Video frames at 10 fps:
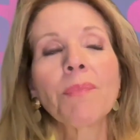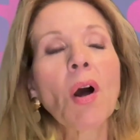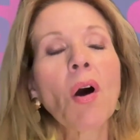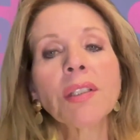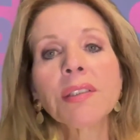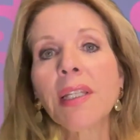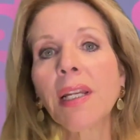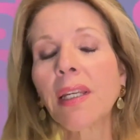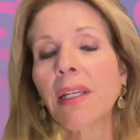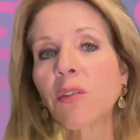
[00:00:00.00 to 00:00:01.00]
all
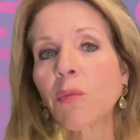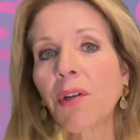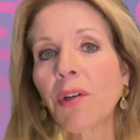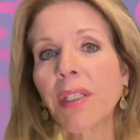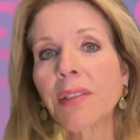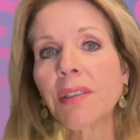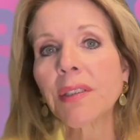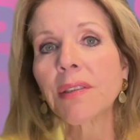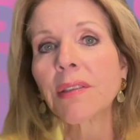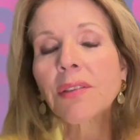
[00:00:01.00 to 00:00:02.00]
aesthetic
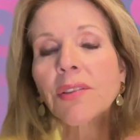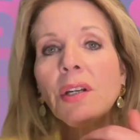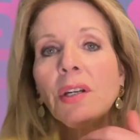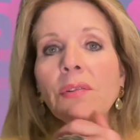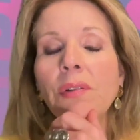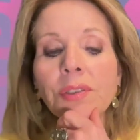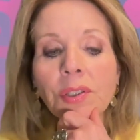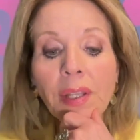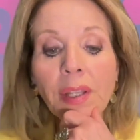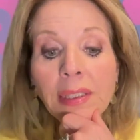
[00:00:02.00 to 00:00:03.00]
experiences. So
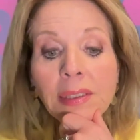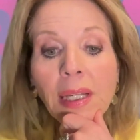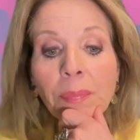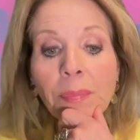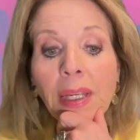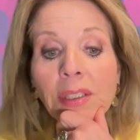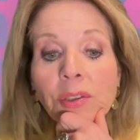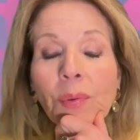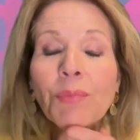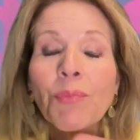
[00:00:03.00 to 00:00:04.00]
that's something.
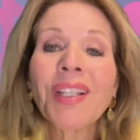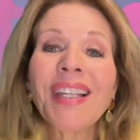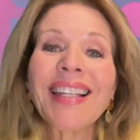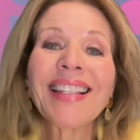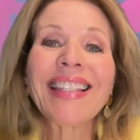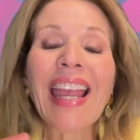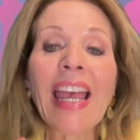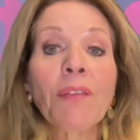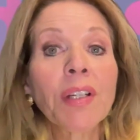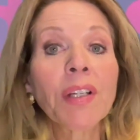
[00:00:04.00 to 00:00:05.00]
So really, the
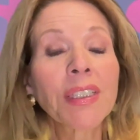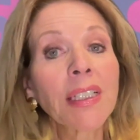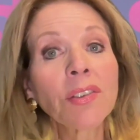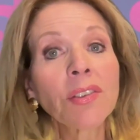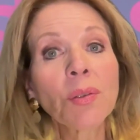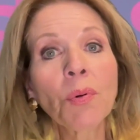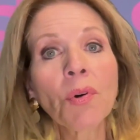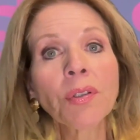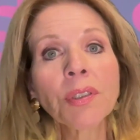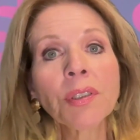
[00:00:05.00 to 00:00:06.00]
advocacy is
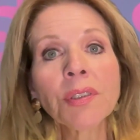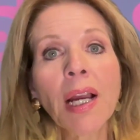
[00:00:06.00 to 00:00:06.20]
important.